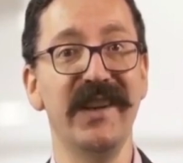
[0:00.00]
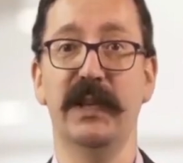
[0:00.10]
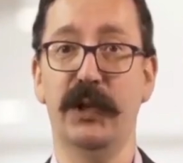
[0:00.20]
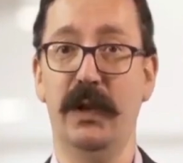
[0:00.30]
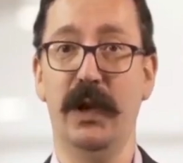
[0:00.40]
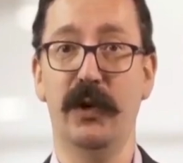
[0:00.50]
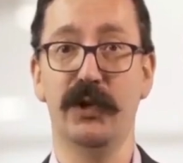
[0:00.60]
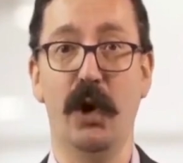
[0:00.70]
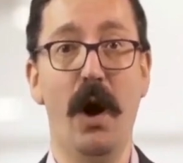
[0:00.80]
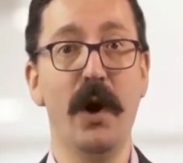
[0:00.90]
with all the
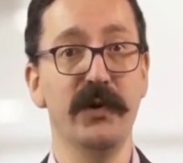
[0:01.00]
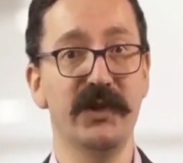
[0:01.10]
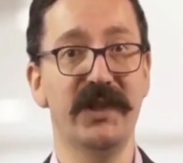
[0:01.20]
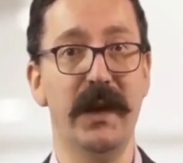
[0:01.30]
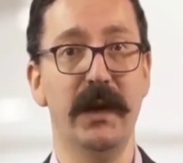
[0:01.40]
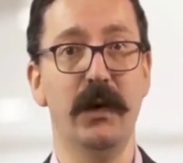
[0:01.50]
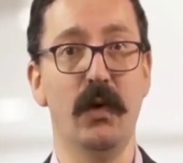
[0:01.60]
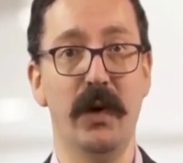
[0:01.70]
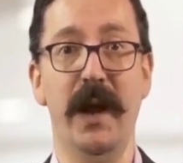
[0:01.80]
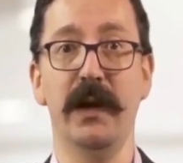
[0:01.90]
basic knowledge
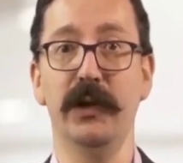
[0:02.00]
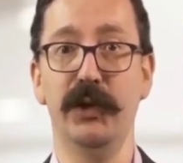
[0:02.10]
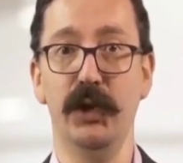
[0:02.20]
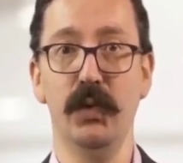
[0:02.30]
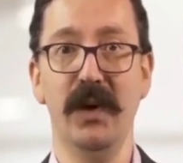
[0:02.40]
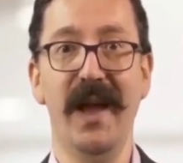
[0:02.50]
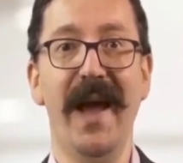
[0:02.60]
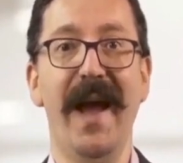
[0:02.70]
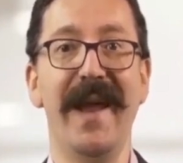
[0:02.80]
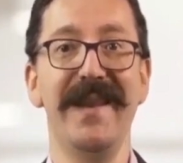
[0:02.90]
of machine
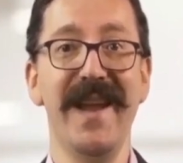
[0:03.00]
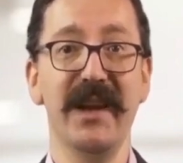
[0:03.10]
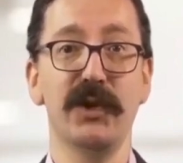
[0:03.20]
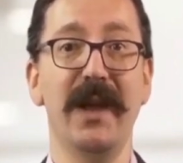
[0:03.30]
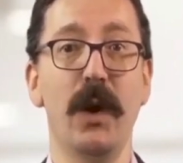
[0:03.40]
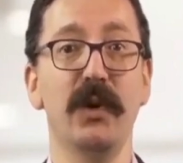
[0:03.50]
learning and artificial